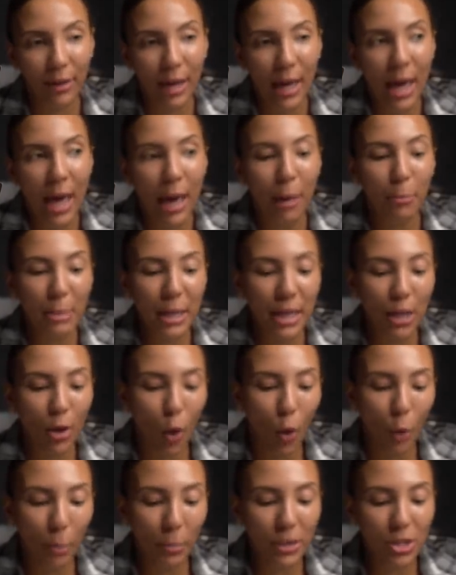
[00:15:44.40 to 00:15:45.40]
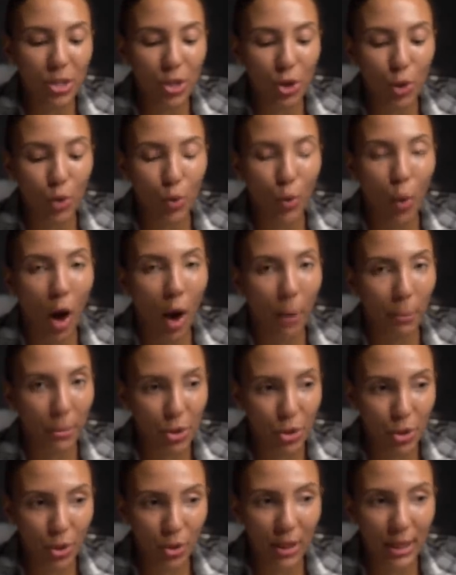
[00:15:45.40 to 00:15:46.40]
and being open to
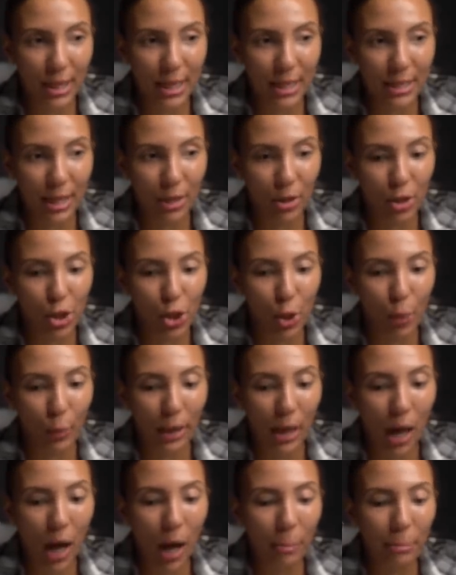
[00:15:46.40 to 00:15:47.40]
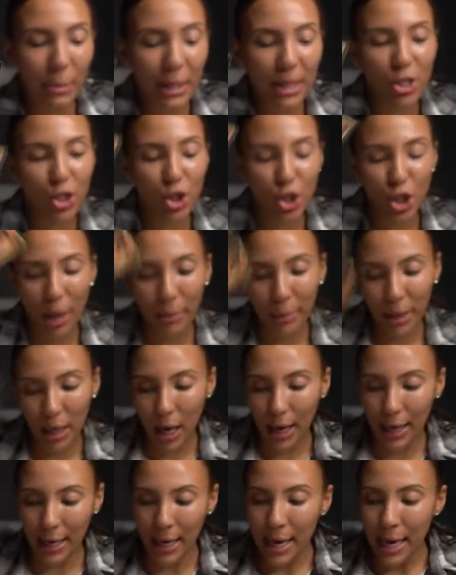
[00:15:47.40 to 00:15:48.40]
opportunities that are showing up, because
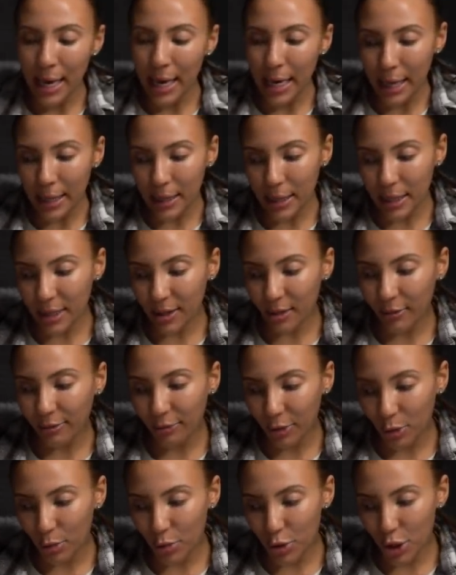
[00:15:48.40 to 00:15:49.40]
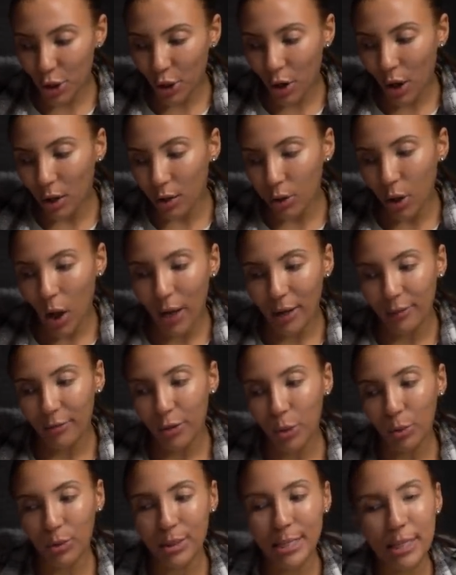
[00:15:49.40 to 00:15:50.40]
Gemini, in the near future, a lot of
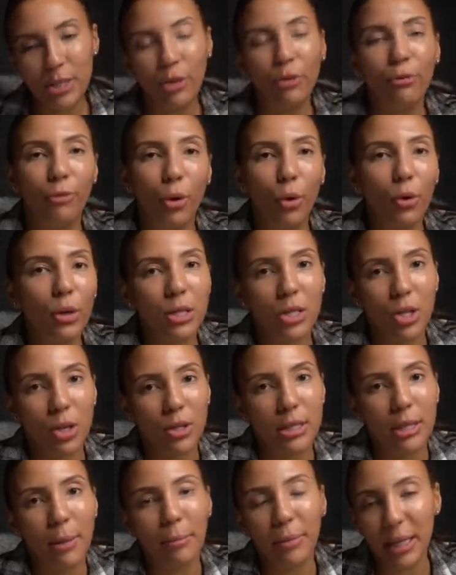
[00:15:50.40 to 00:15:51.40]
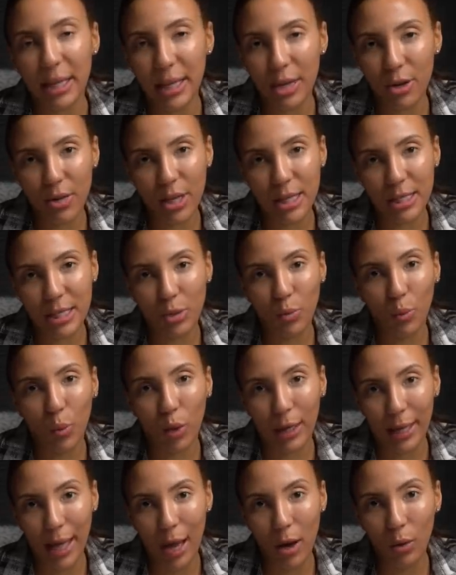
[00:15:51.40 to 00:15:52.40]
you are still focused on something here that didn't
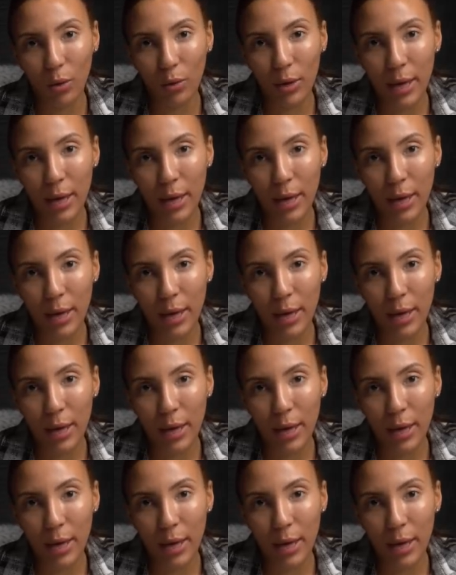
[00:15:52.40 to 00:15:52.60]
work out,